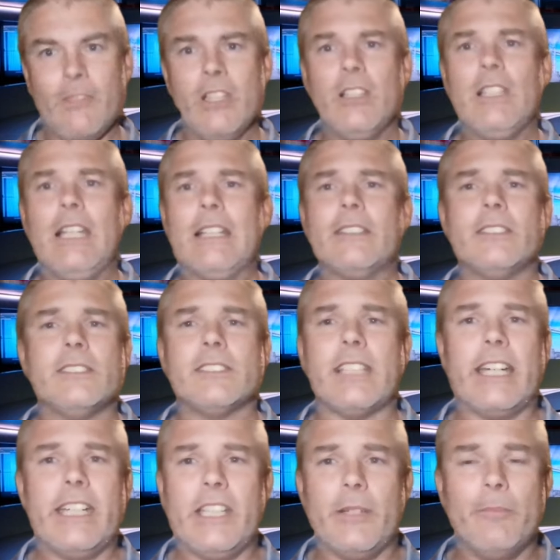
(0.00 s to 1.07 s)
At London
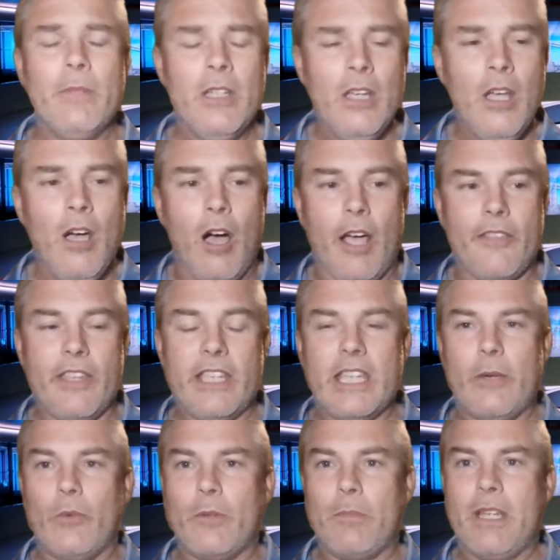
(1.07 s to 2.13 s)
Stadium, I
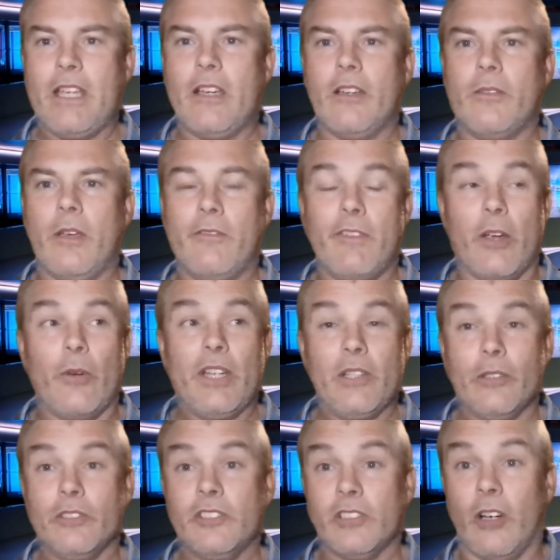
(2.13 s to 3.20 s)
think it would be a very
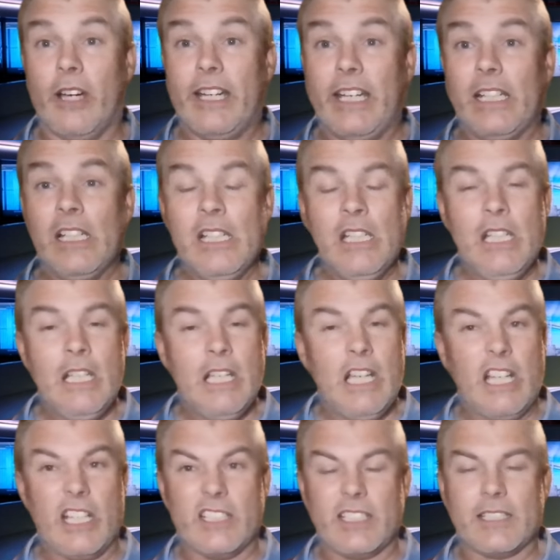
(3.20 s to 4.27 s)
good signing.
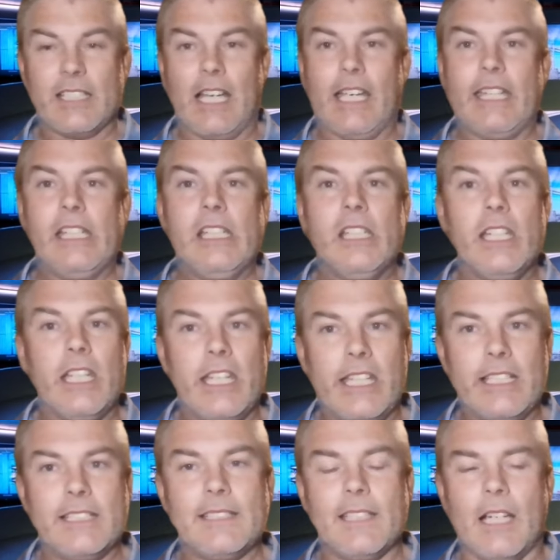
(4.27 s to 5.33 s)
And as I say,
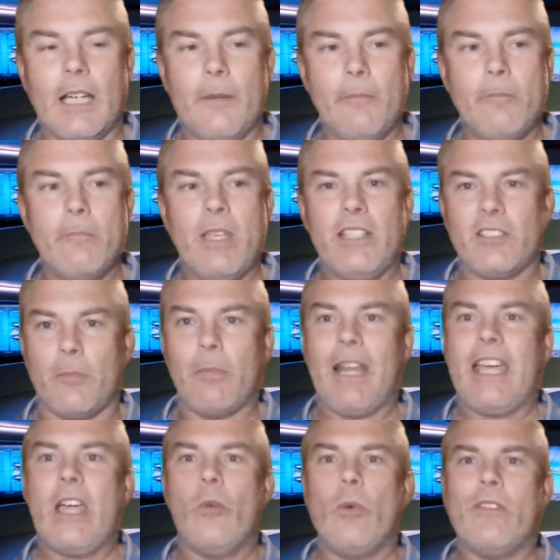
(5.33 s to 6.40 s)
it's a
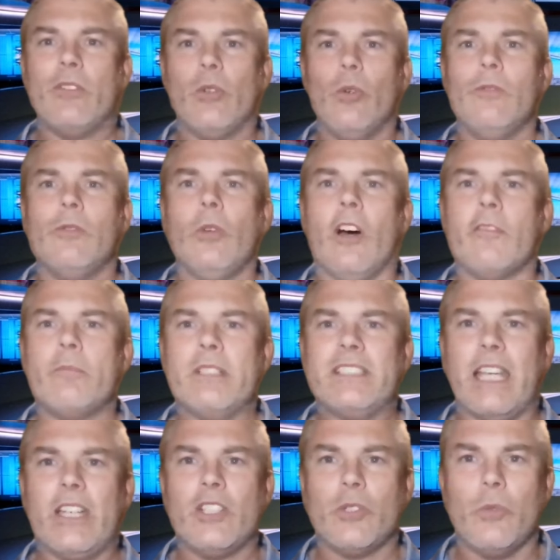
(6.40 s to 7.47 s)
player with an awful lot of
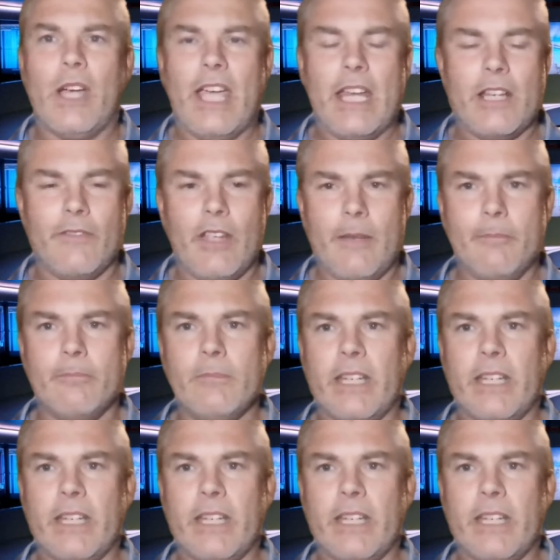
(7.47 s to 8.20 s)
potential ahead of him,